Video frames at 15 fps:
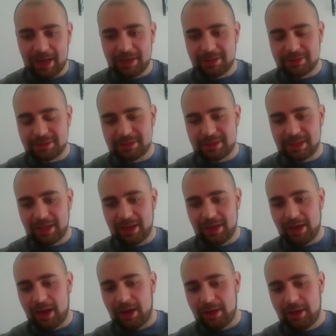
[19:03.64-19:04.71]
Yeah, and
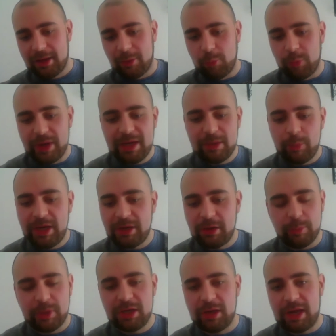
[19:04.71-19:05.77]
we we
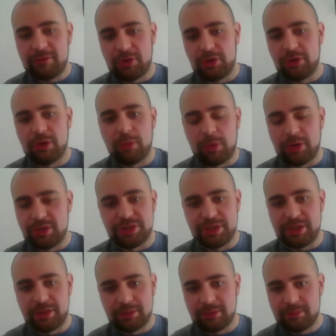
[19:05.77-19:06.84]
don't we don't ever look at one
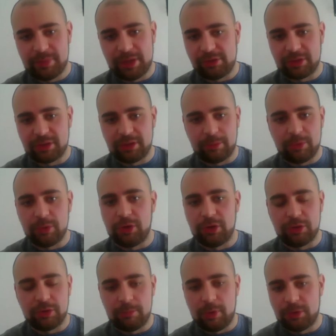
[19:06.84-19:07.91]
gene basically. We all
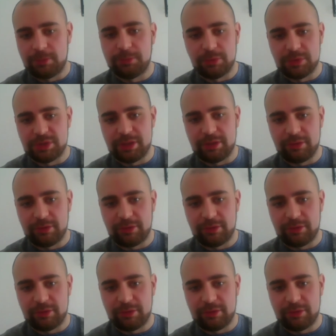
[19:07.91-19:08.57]
look at multiple genes to